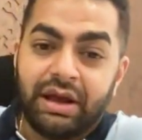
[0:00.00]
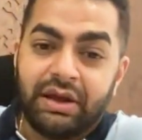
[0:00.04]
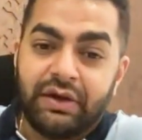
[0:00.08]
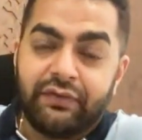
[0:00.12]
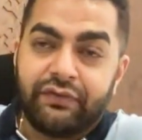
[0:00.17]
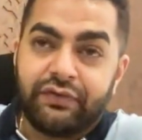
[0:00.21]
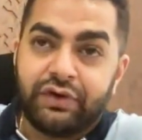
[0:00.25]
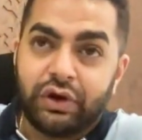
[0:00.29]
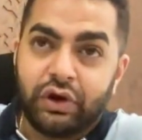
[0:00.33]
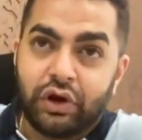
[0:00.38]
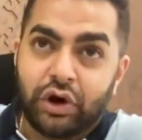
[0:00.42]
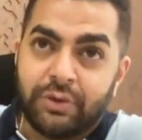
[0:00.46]
our
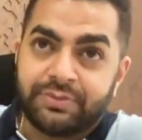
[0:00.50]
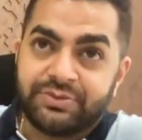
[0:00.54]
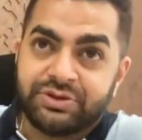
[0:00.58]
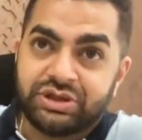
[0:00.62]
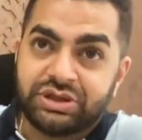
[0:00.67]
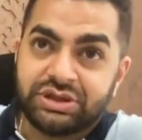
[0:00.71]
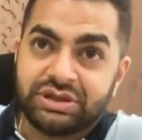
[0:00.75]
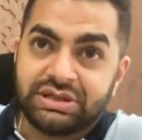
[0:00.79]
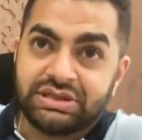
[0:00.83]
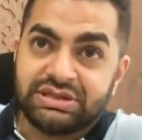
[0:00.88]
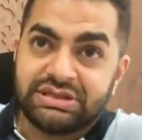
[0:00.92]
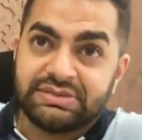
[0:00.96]
gifting
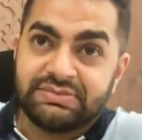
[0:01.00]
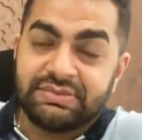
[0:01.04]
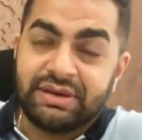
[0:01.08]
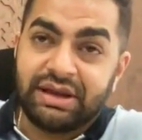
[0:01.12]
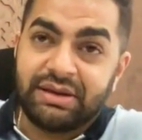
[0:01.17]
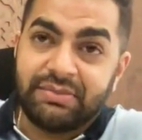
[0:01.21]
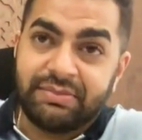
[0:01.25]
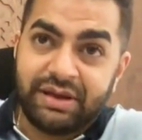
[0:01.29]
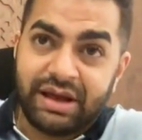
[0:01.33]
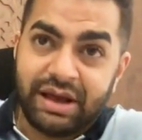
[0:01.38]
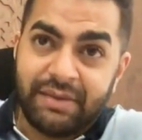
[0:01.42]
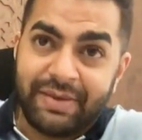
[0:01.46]
options,
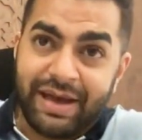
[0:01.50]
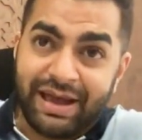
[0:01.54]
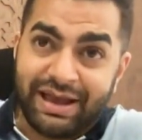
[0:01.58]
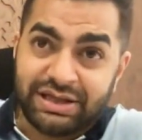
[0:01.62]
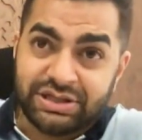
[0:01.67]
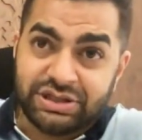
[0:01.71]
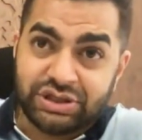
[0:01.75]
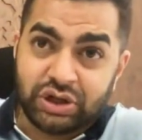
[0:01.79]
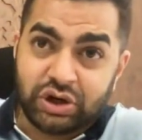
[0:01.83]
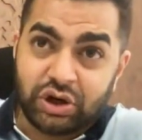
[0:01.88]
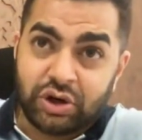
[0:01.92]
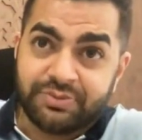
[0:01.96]
maybe our
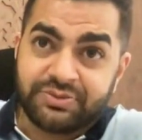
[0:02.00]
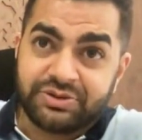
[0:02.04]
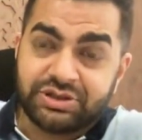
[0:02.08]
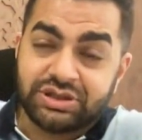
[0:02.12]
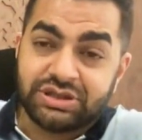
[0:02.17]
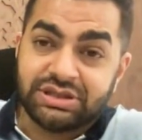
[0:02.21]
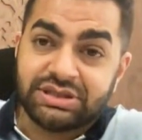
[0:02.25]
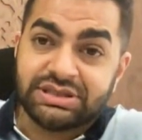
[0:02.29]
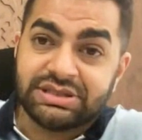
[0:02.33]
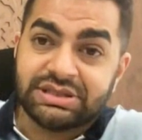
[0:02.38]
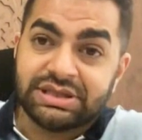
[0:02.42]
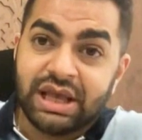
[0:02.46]
packaging
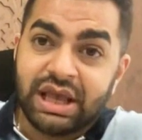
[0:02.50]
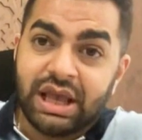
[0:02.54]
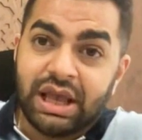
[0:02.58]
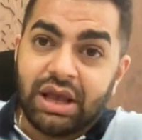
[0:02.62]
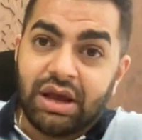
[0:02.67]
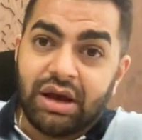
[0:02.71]
options,